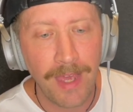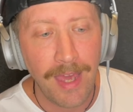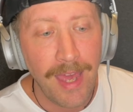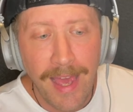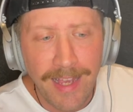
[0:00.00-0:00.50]

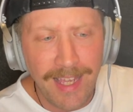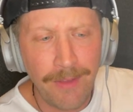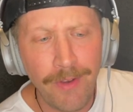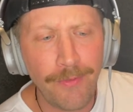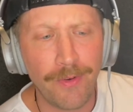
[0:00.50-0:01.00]
Heck,
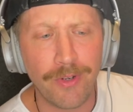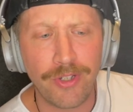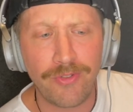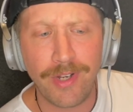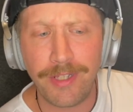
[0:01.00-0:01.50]
even if you're a
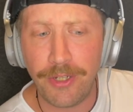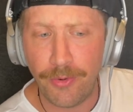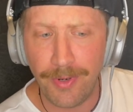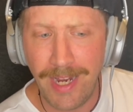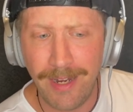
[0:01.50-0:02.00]
strictly
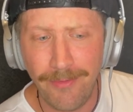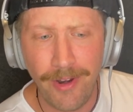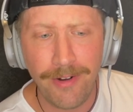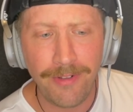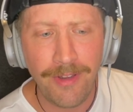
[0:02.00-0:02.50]
creative
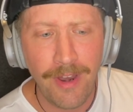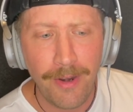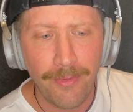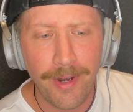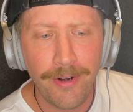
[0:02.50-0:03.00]

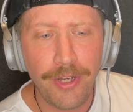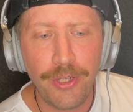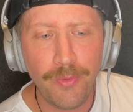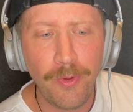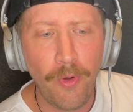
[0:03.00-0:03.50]
writer,
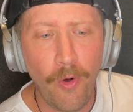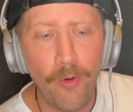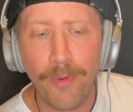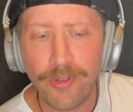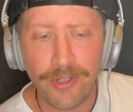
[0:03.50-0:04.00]
you will
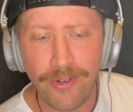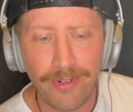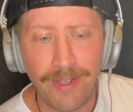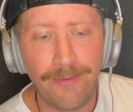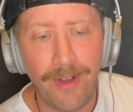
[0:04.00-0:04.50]
almost
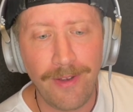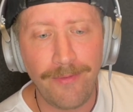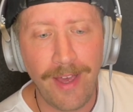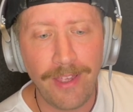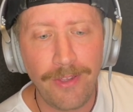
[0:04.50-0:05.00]
certainly find
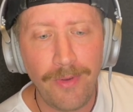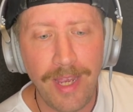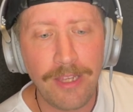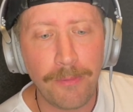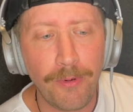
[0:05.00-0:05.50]
value
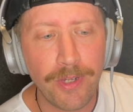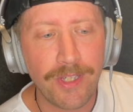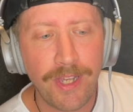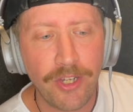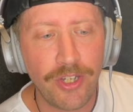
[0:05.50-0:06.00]
in the book
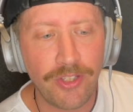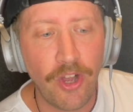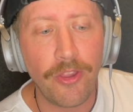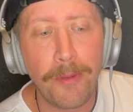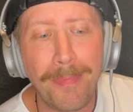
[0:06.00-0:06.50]
sections
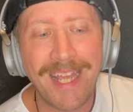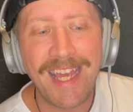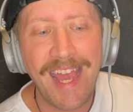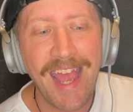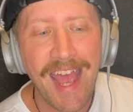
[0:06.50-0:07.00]
on the
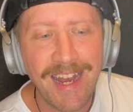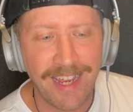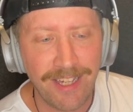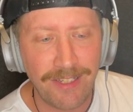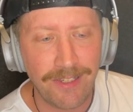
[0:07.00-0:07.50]

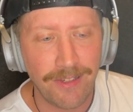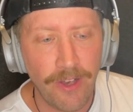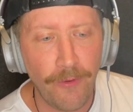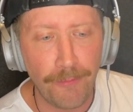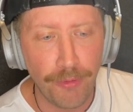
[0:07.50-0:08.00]
mechanics
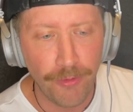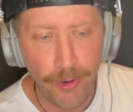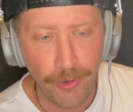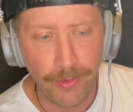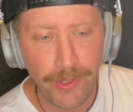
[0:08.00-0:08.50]
of
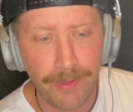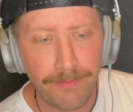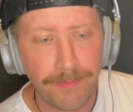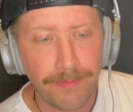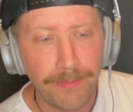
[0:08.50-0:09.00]
prose.
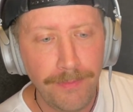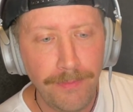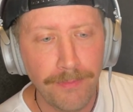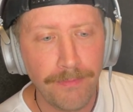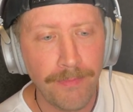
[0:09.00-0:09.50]

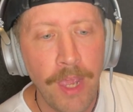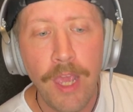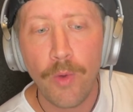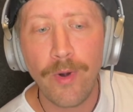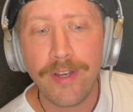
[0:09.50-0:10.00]

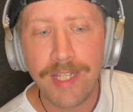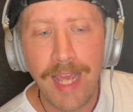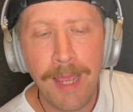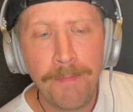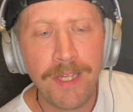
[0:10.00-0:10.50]
Whereas
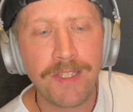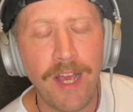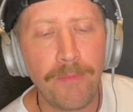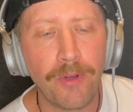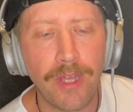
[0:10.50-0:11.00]
the AP
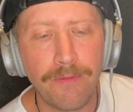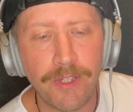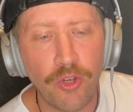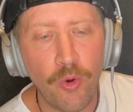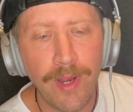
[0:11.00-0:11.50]
Style book gives
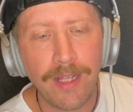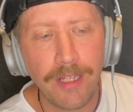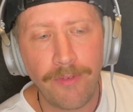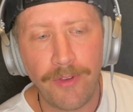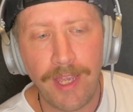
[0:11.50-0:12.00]
quick
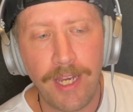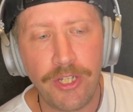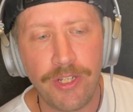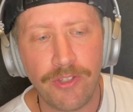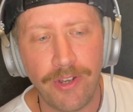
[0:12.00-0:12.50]

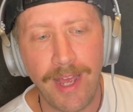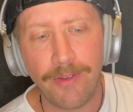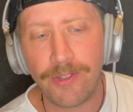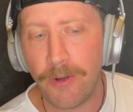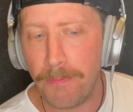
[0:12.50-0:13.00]
clarifications on how
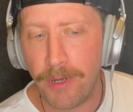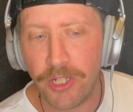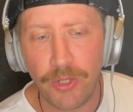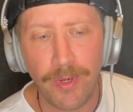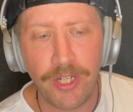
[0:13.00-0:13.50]
certain
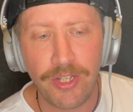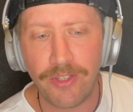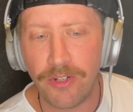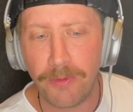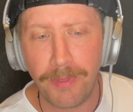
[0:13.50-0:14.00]
punctuations
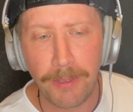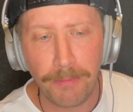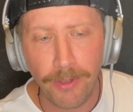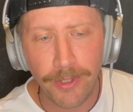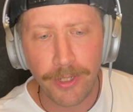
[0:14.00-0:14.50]
are to be
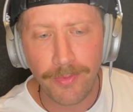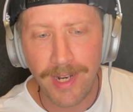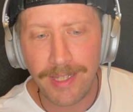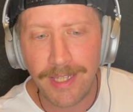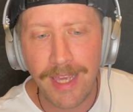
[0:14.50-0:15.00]
deployed
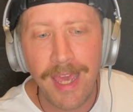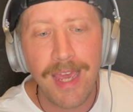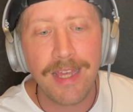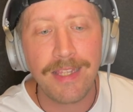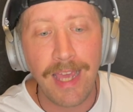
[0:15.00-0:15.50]
correctly,
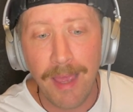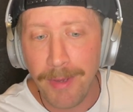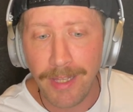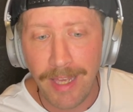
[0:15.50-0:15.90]
the MLA